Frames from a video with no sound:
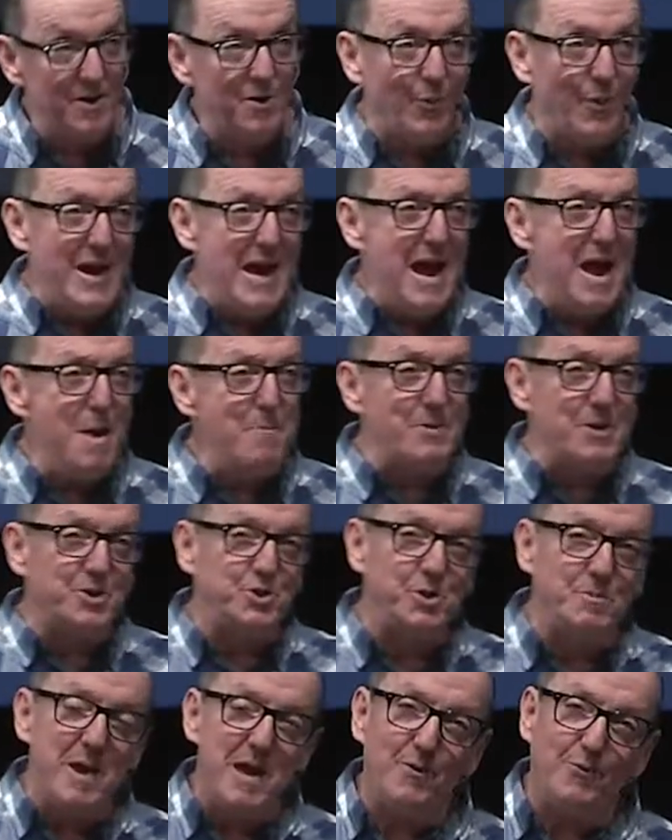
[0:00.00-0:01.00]
then what happens?
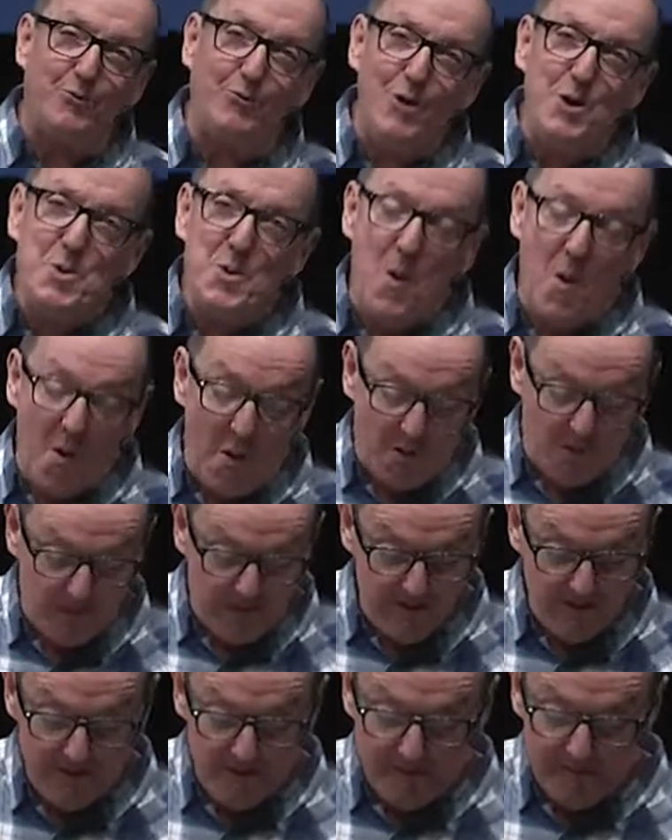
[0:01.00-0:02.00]
You made a foothold,
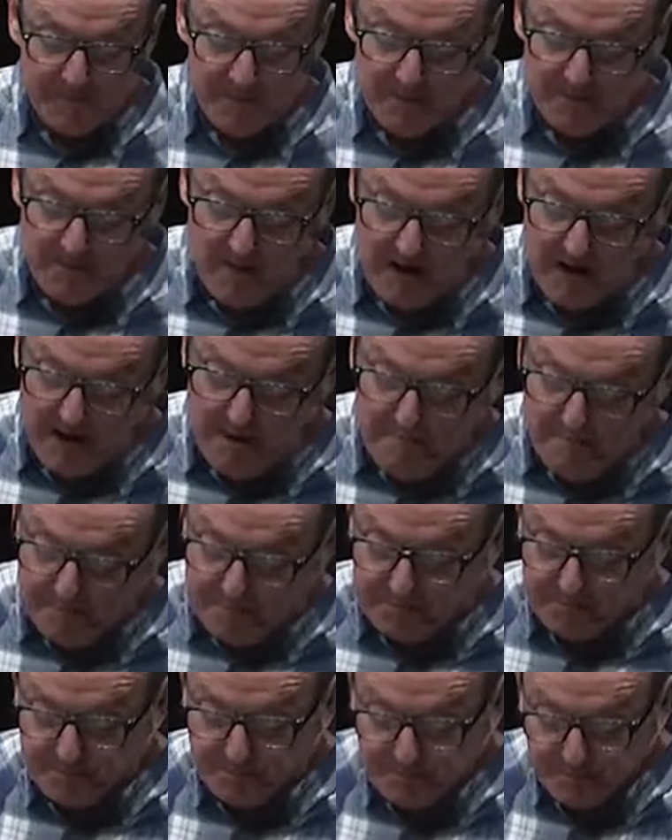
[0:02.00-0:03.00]
right?
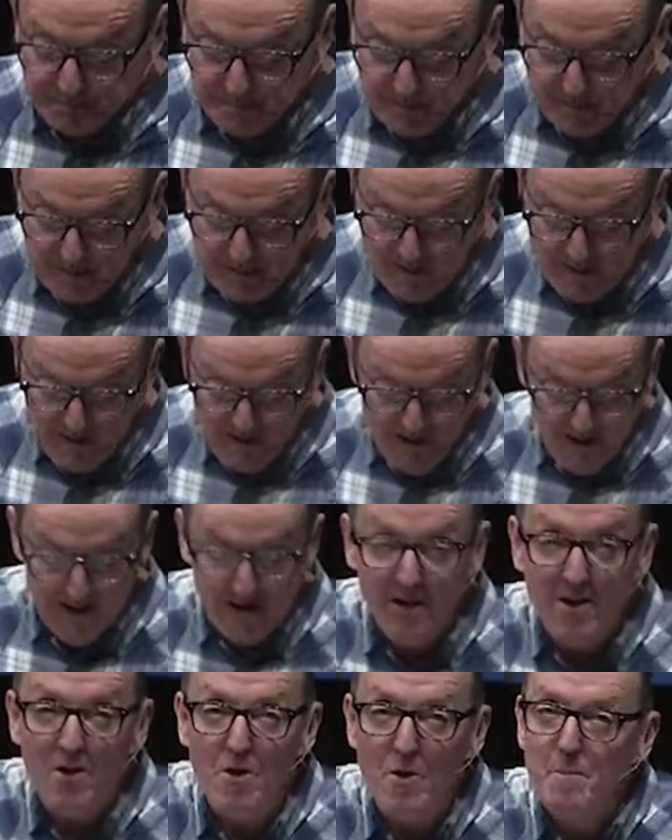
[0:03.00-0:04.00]

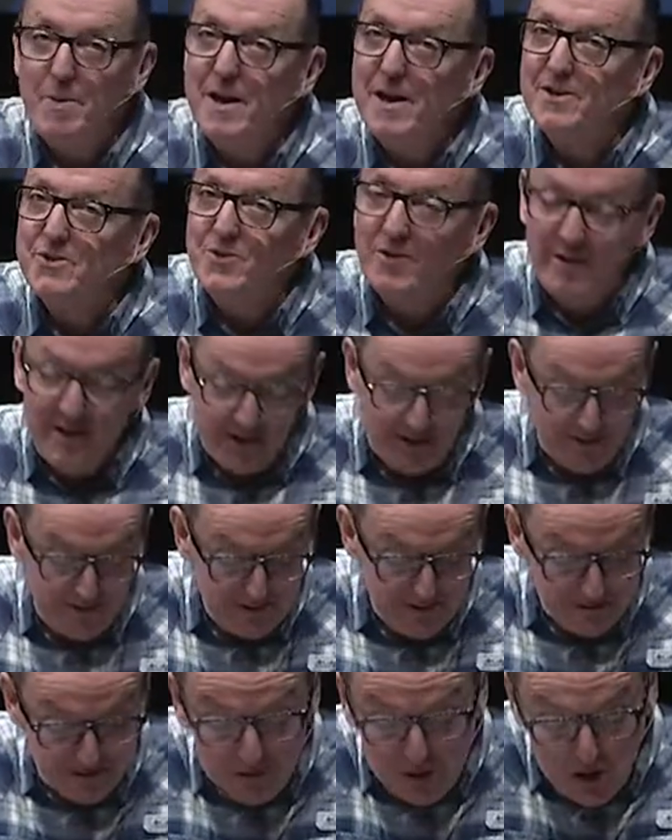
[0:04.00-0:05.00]
Oh, Pastor Nick,
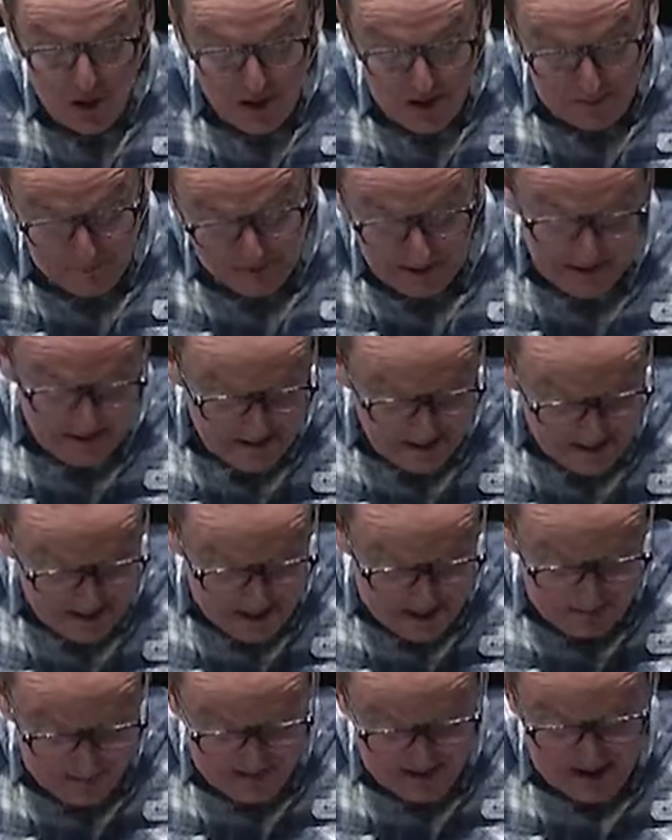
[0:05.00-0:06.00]
this is good. I'm getting this
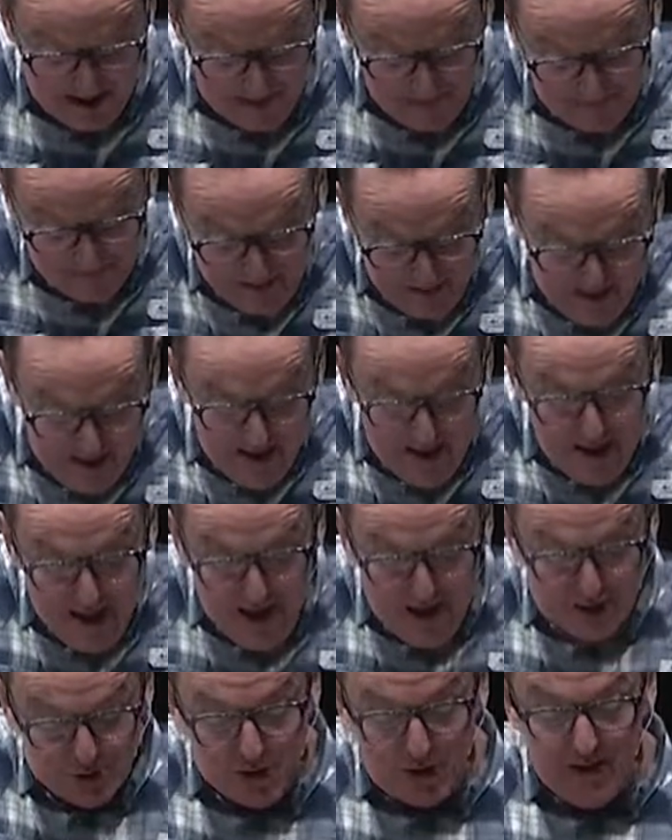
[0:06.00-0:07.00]
tape today.
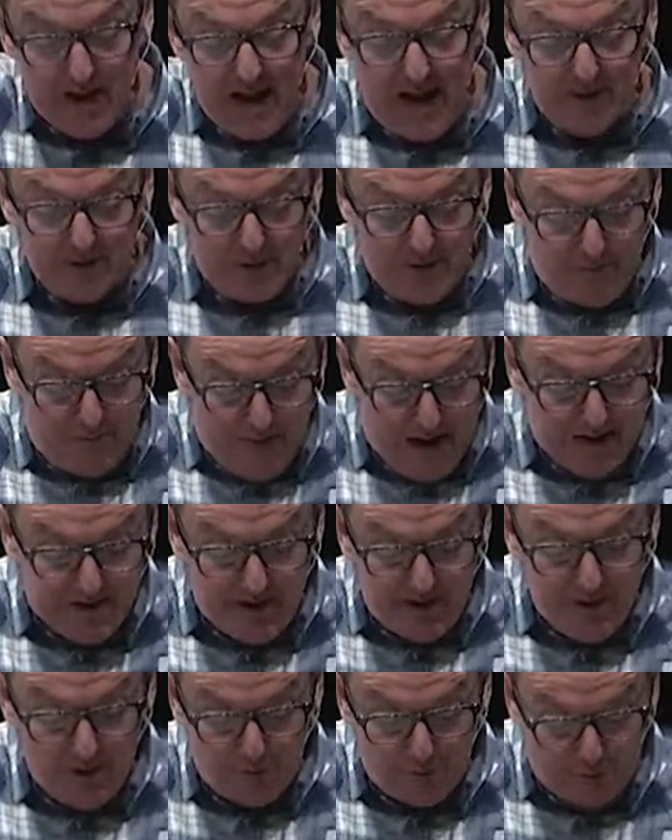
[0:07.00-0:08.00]
So it has an effect
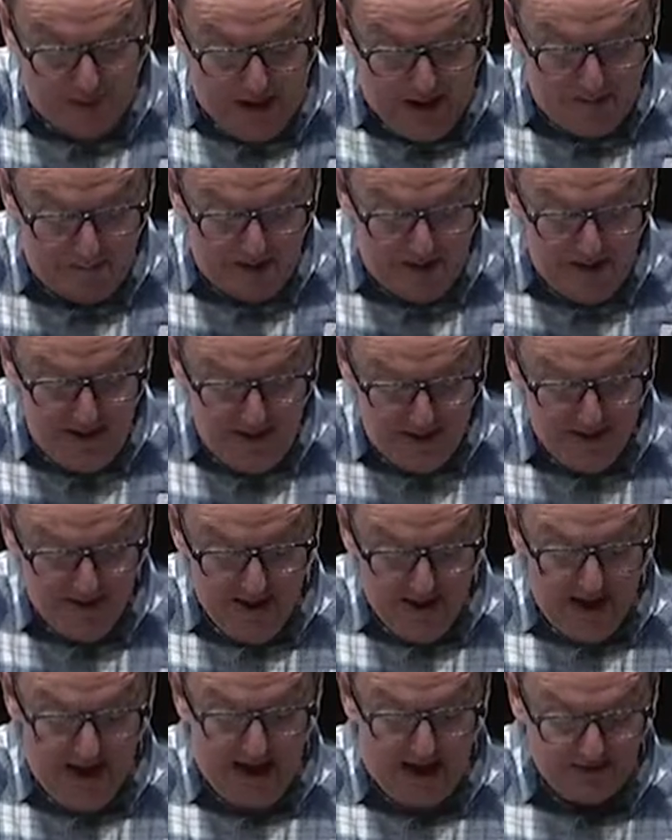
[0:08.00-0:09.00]
on your family,
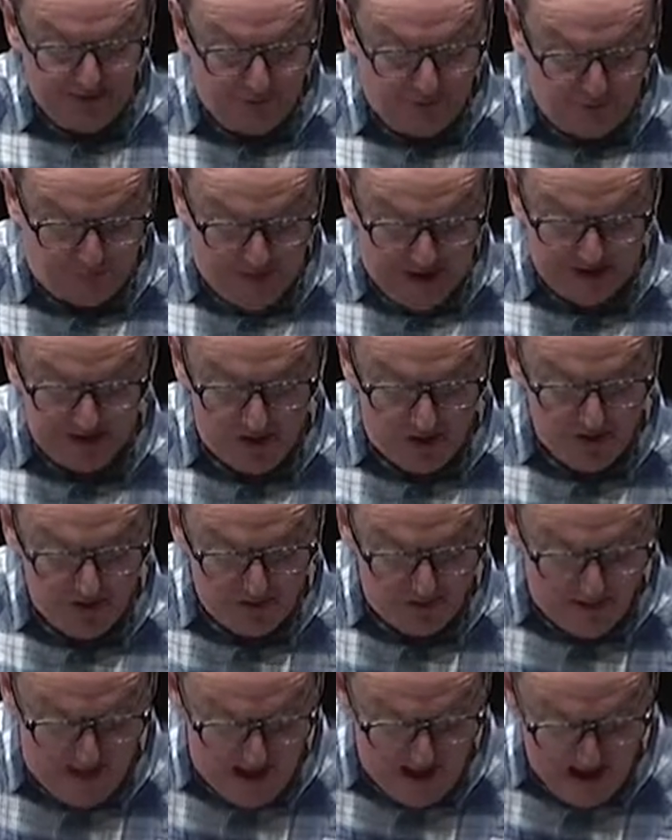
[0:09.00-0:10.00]
has effect on your
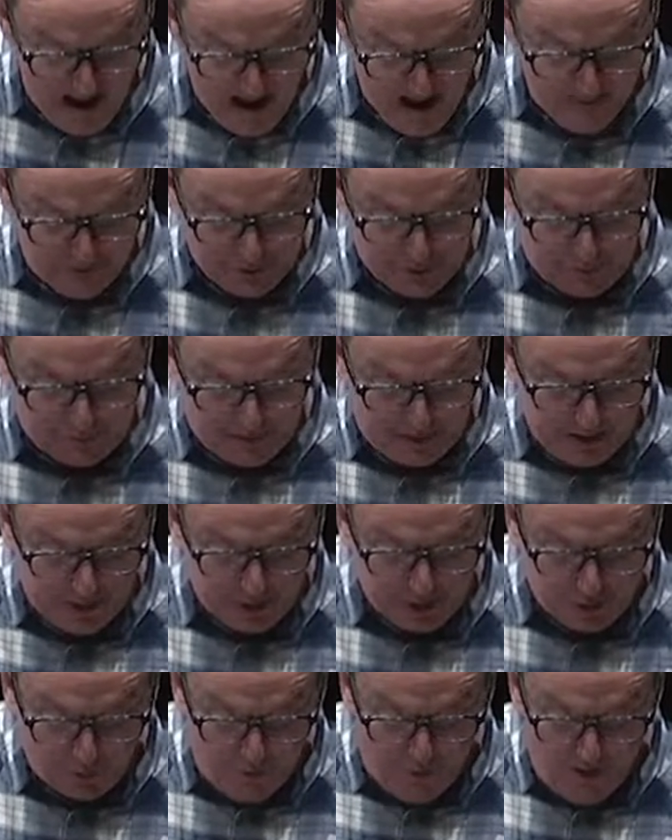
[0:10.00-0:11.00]
life.
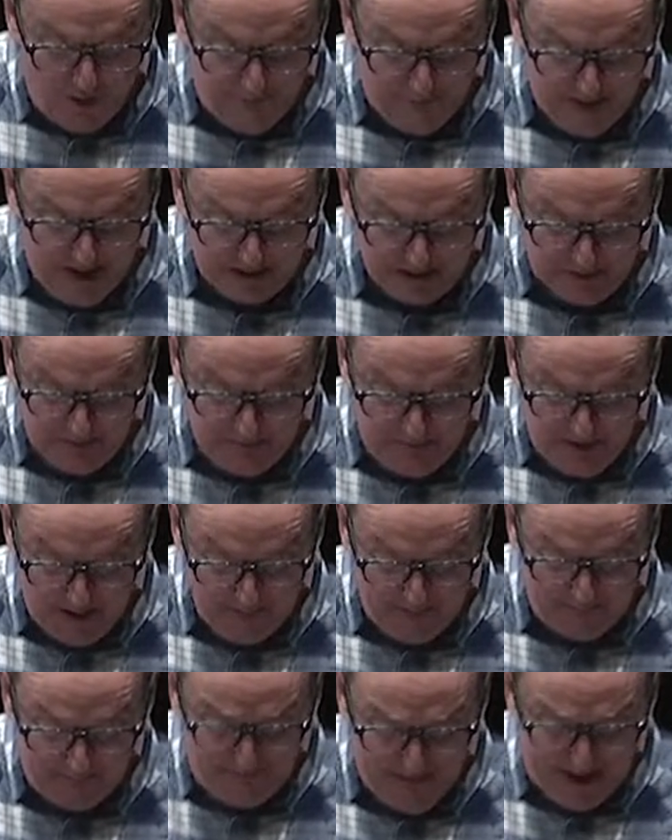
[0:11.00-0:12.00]
Spiritual warfare has an
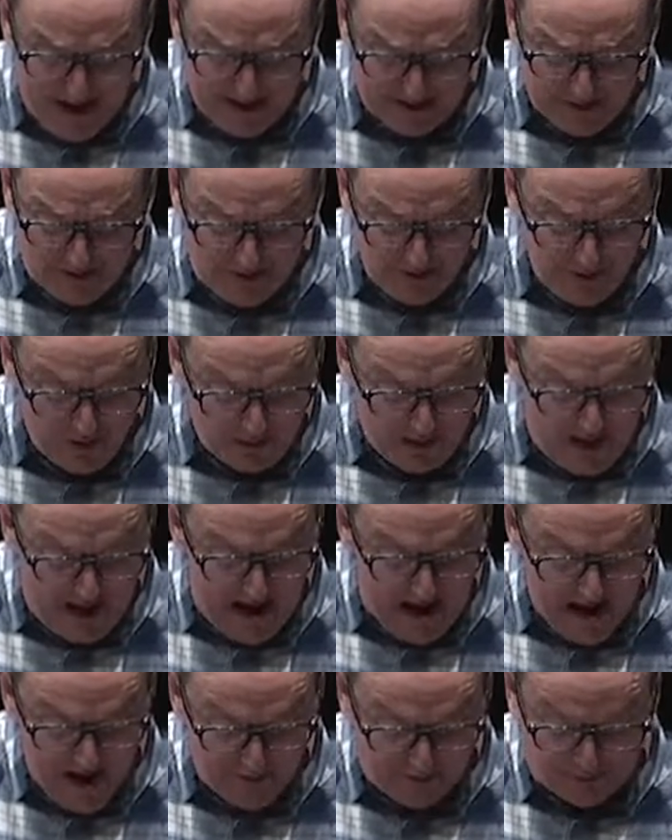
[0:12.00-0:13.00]
impact on your
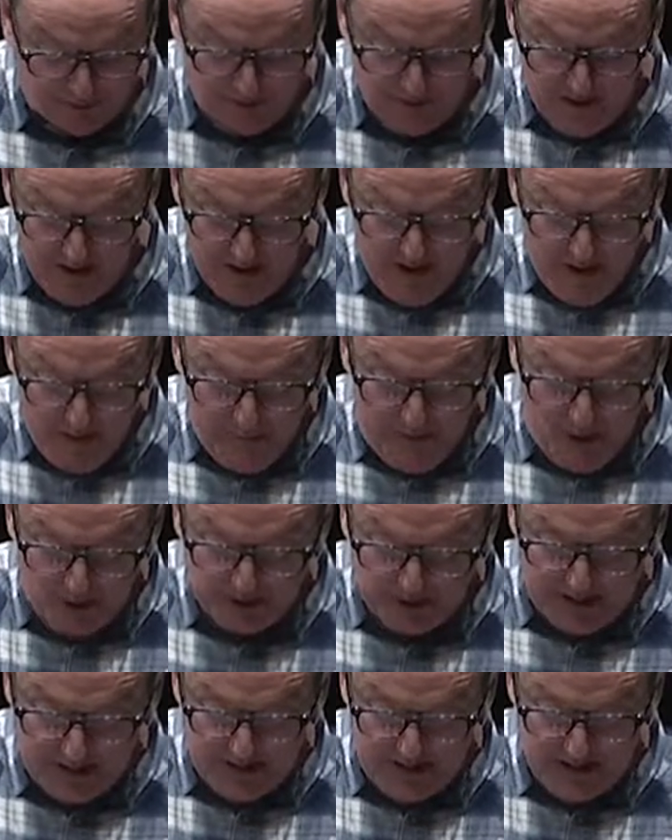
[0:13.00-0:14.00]
life.
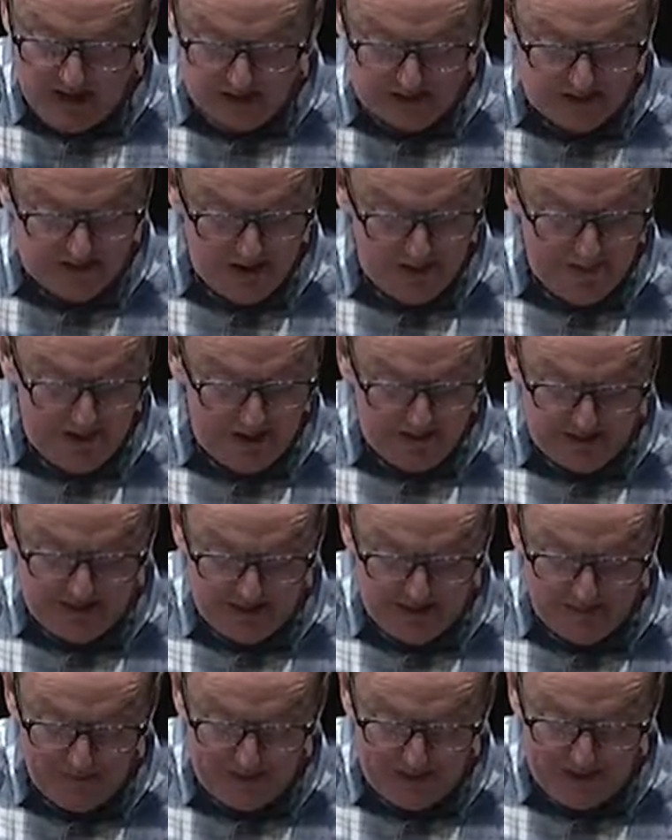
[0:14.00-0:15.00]
Paul's going to tell
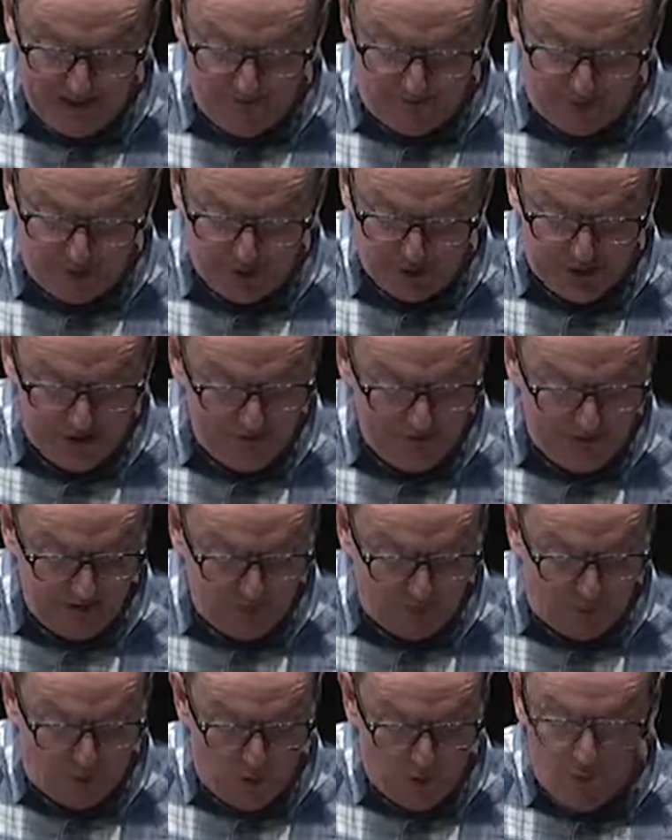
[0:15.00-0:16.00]
Timothy in 1 Timothy
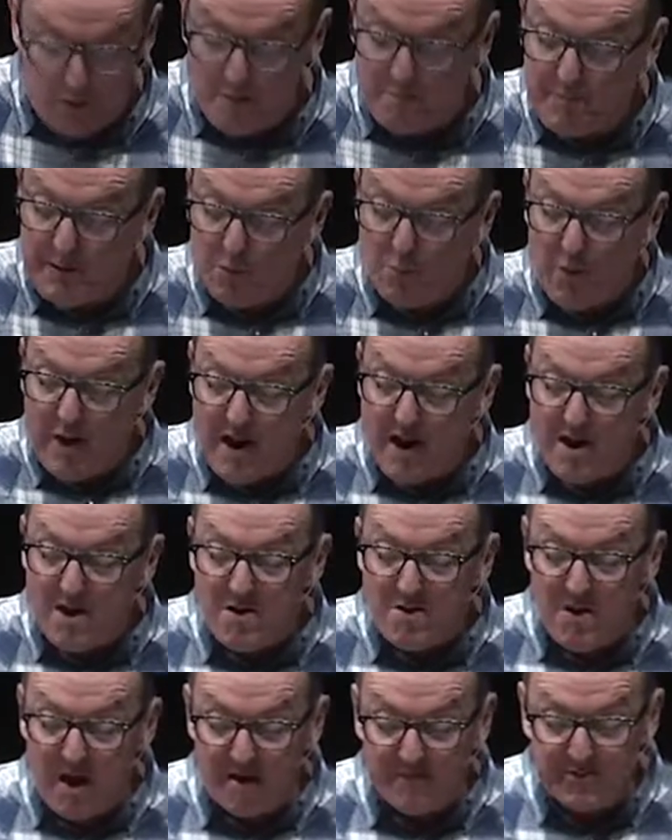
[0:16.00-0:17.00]
4:1,
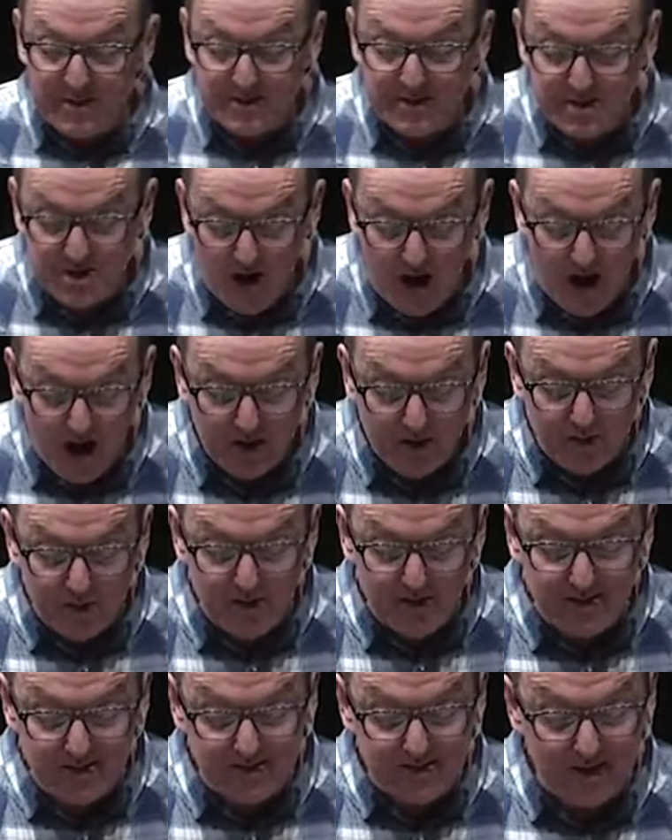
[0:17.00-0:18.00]
beware of the doctrines